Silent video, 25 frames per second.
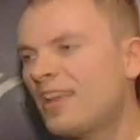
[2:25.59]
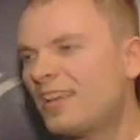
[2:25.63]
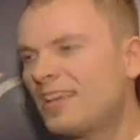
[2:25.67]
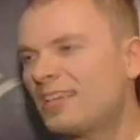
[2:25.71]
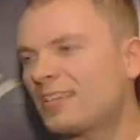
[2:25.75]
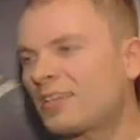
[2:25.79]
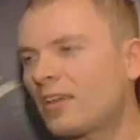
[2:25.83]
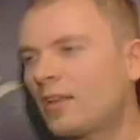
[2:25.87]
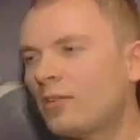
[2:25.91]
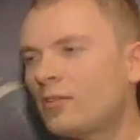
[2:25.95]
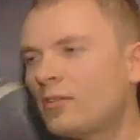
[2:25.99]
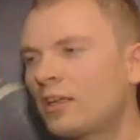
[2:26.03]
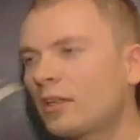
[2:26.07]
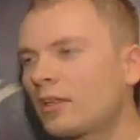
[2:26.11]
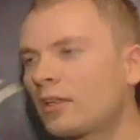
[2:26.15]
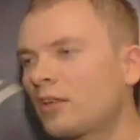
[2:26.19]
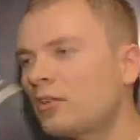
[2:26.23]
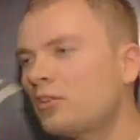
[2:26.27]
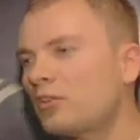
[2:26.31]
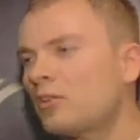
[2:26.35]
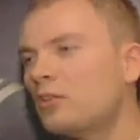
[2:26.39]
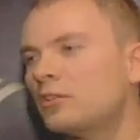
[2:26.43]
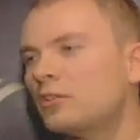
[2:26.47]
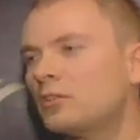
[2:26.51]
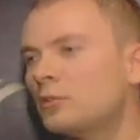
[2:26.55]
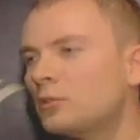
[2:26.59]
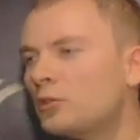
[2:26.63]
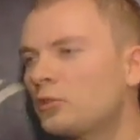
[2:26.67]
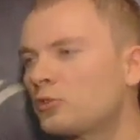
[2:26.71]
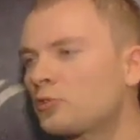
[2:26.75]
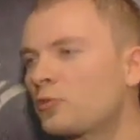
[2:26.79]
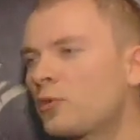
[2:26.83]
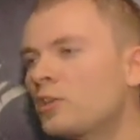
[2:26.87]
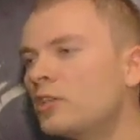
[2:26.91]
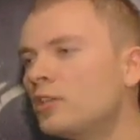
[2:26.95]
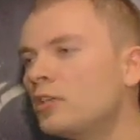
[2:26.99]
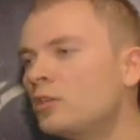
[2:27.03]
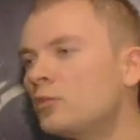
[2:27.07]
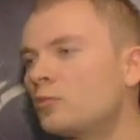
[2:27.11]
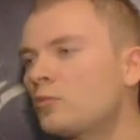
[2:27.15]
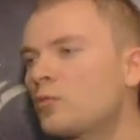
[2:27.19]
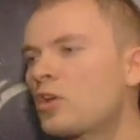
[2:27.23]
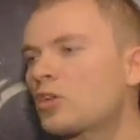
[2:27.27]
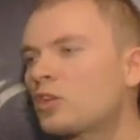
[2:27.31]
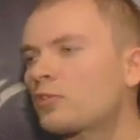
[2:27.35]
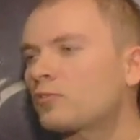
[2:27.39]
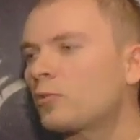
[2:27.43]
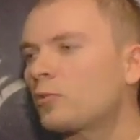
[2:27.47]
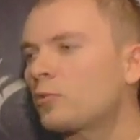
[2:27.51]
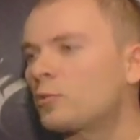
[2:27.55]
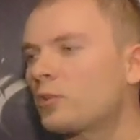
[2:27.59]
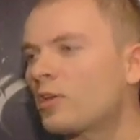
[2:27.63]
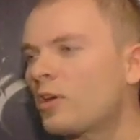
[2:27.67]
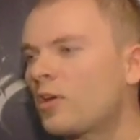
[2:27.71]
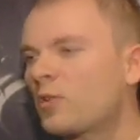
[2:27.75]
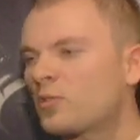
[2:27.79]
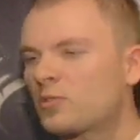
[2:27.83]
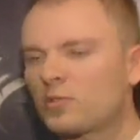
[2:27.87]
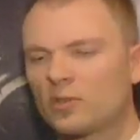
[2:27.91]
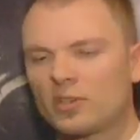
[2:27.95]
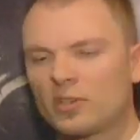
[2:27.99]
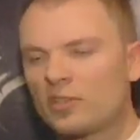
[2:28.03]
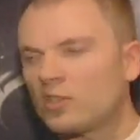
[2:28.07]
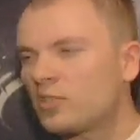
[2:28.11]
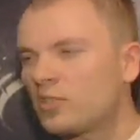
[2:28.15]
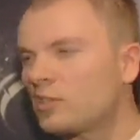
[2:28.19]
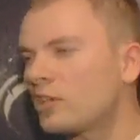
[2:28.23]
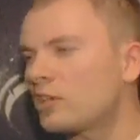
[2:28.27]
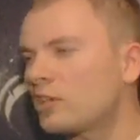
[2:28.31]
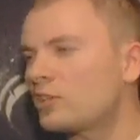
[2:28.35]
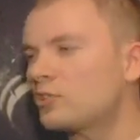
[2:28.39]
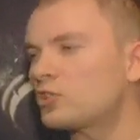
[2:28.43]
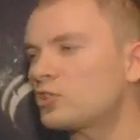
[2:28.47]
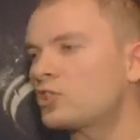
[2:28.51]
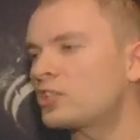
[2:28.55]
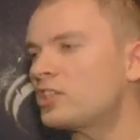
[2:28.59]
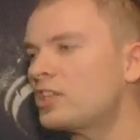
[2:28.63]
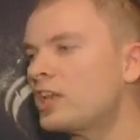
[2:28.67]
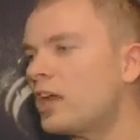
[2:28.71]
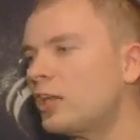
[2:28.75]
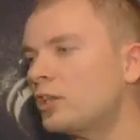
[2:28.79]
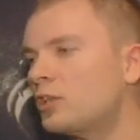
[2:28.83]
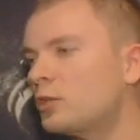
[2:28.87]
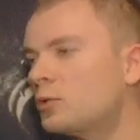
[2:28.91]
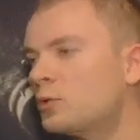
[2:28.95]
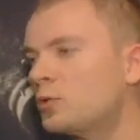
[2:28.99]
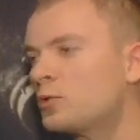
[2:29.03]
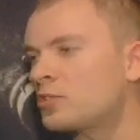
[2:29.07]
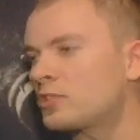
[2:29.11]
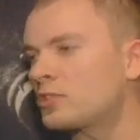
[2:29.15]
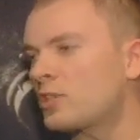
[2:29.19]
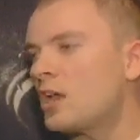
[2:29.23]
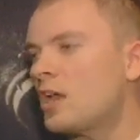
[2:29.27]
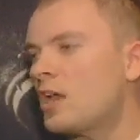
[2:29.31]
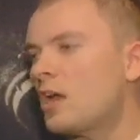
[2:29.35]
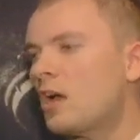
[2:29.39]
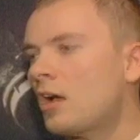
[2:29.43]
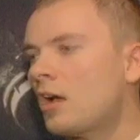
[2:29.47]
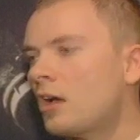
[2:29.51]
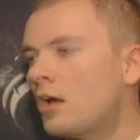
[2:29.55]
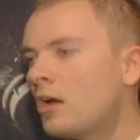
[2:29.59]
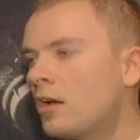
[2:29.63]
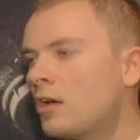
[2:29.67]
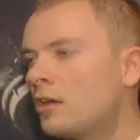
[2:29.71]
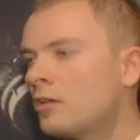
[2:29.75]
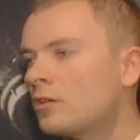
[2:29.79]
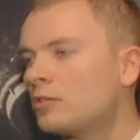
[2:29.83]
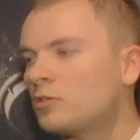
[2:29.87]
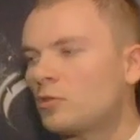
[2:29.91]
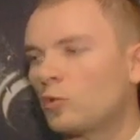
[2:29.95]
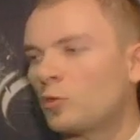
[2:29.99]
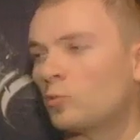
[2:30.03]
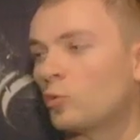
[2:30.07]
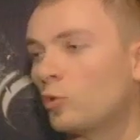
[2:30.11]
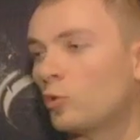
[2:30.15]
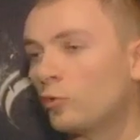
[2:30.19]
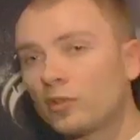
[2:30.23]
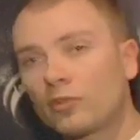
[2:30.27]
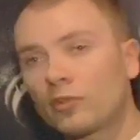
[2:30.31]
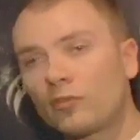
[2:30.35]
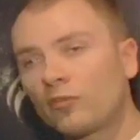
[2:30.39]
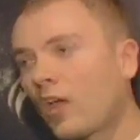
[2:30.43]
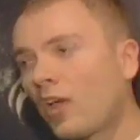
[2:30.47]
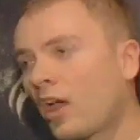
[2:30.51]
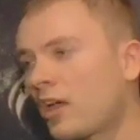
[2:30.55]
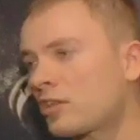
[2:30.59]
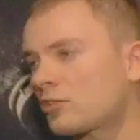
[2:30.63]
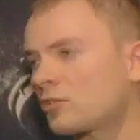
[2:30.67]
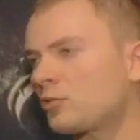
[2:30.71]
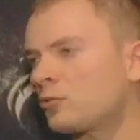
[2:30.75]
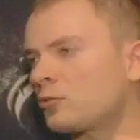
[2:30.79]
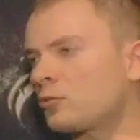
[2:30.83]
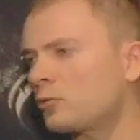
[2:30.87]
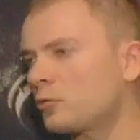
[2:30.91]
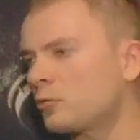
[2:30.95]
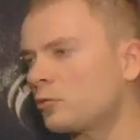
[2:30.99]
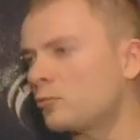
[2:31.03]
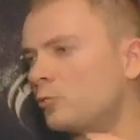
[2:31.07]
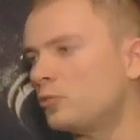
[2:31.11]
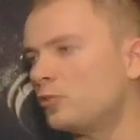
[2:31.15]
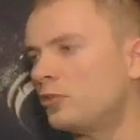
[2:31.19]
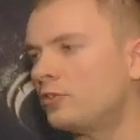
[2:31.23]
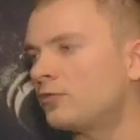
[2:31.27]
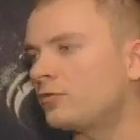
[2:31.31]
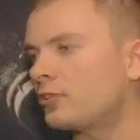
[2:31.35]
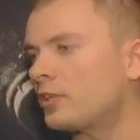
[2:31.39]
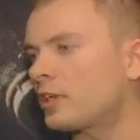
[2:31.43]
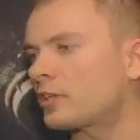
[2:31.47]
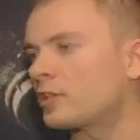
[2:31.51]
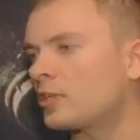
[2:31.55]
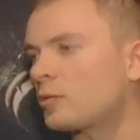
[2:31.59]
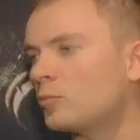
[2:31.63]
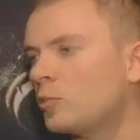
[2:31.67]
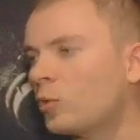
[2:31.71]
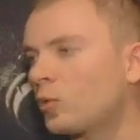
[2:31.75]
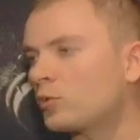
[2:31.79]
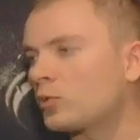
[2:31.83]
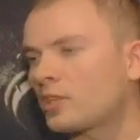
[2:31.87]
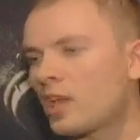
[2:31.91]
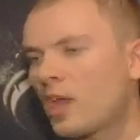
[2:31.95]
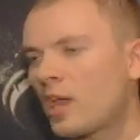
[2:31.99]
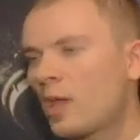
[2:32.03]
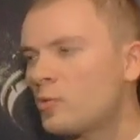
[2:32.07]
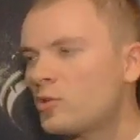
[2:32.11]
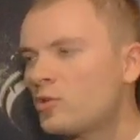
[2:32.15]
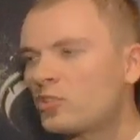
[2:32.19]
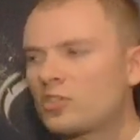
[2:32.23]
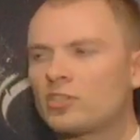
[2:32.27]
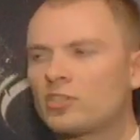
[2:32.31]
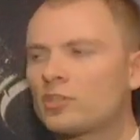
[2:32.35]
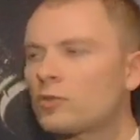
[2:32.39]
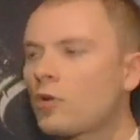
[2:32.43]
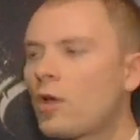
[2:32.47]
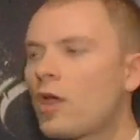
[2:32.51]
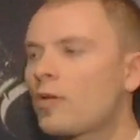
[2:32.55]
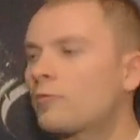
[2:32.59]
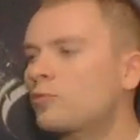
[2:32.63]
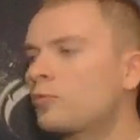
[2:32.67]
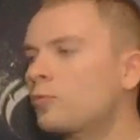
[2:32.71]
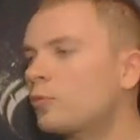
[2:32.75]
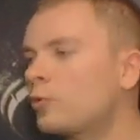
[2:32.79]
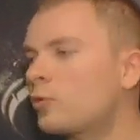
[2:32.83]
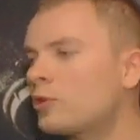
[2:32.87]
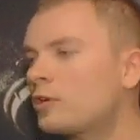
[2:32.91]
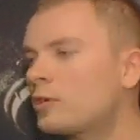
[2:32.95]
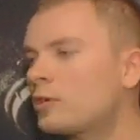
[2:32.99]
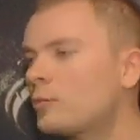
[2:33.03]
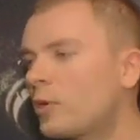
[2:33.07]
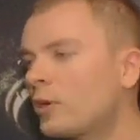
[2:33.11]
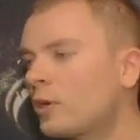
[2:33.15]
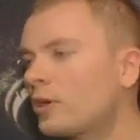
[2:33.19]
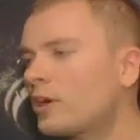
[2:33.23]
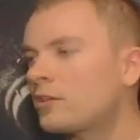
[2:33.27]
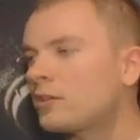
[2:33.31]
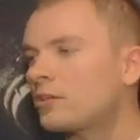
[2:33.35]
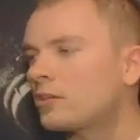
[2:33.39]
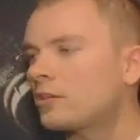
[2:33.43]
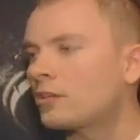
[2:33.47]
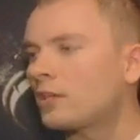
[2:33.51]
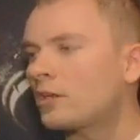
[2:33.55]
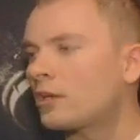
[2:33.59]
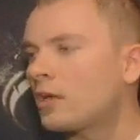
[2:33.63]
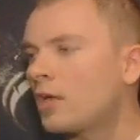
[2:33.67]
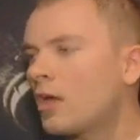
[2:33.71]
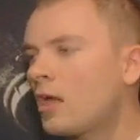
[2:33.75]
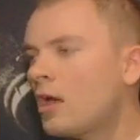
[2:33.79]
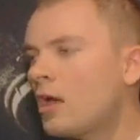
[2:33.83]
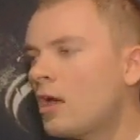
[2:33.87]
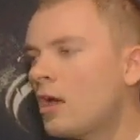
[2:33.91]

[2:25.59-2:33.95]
It's kind of like a, a, little adrenaline rush for players, so they, can just let loose. Uh, they're moving faster, they're inflicting more damage, and you don't have to worry about anything.